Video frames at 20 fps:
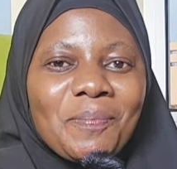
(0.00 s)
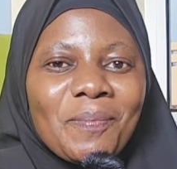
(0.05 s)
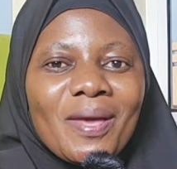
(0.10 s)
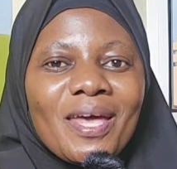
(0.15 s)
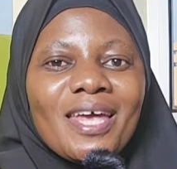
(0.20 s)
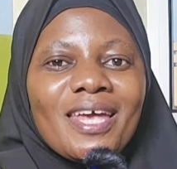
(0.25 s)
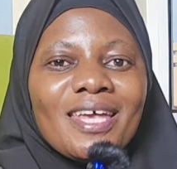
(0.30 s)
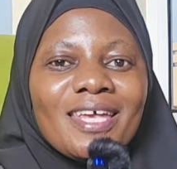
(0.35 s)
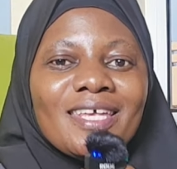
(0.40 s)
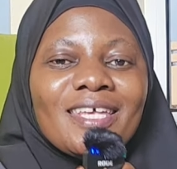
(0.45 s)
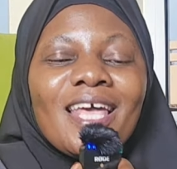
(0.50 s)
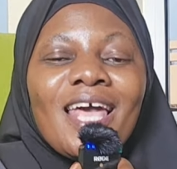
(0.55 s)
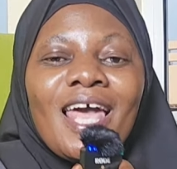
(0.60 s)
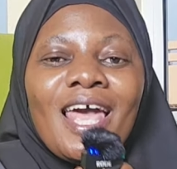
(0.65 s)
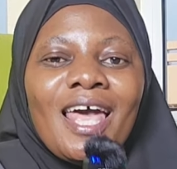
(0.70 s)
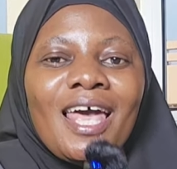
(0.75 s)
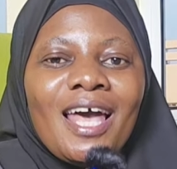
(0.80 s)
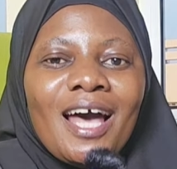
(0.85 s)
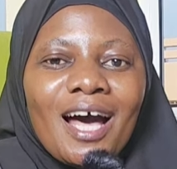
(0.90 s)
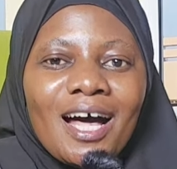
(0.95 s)
May
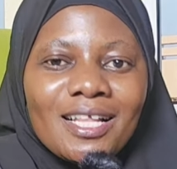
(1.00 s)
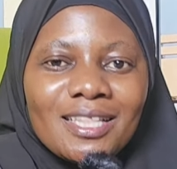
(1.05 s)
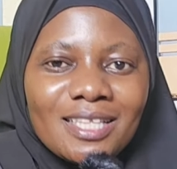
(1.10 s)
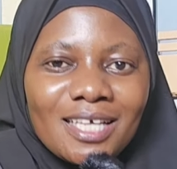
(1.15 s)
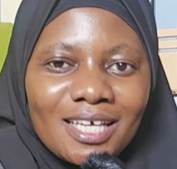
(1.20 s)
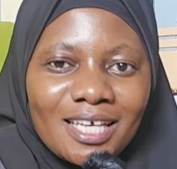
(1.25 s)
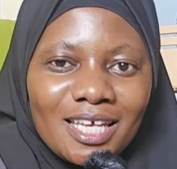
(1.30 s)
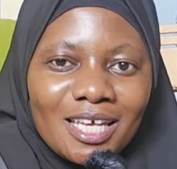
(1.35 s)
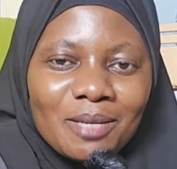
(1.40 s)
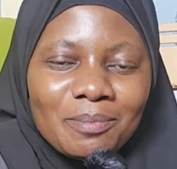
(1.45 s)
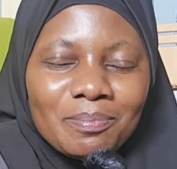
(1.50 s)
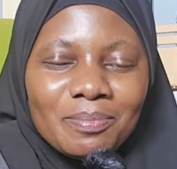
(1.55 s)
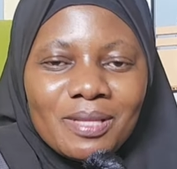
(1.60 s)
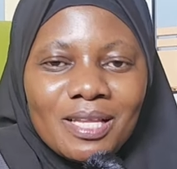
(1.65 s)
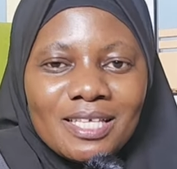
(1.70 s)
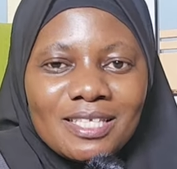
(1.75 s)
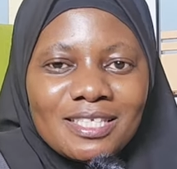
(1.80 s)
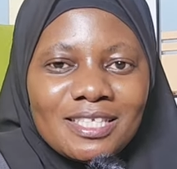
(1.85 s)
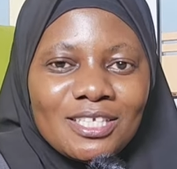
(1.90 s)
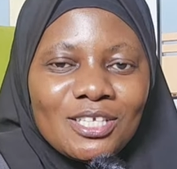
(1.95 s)
Allah keep
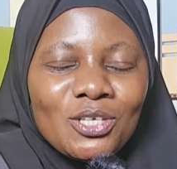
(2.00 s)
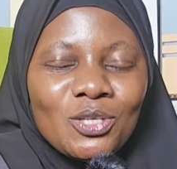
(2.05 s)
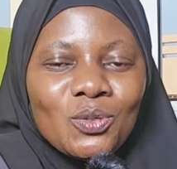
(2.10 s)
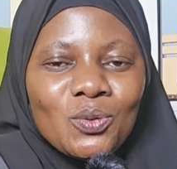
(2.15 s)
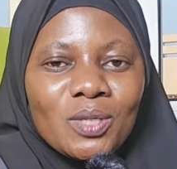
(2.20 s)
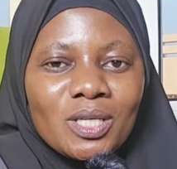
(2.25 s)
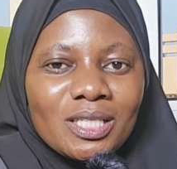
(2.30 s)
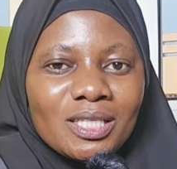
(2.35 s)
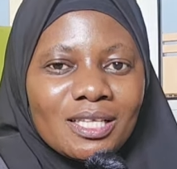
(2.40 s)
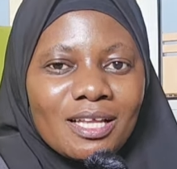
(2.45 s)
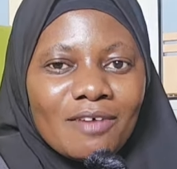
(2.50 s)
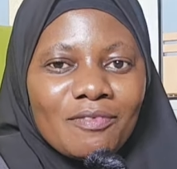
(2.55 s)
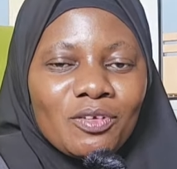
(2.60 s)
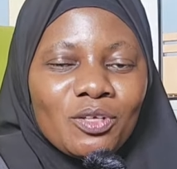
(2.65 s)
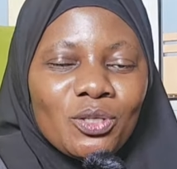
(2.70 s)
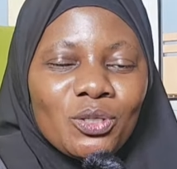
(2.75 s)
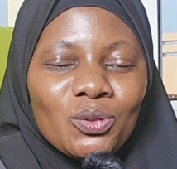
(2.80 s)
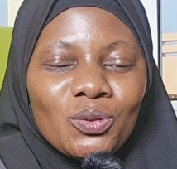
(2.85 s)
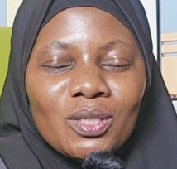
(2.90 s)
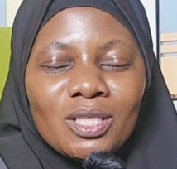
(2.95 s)
blessing you and
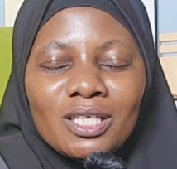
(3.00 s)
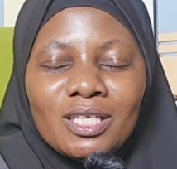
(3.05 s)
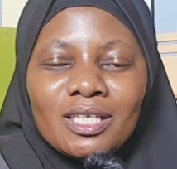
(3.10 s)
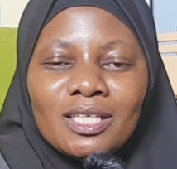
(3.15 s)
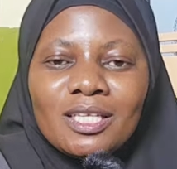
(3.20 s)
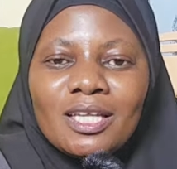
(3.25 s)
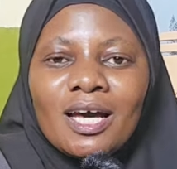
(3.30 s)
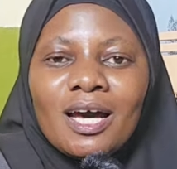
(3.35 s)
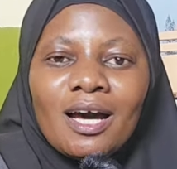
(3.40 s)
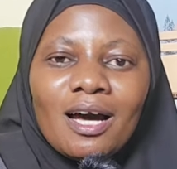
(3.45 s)
loving you in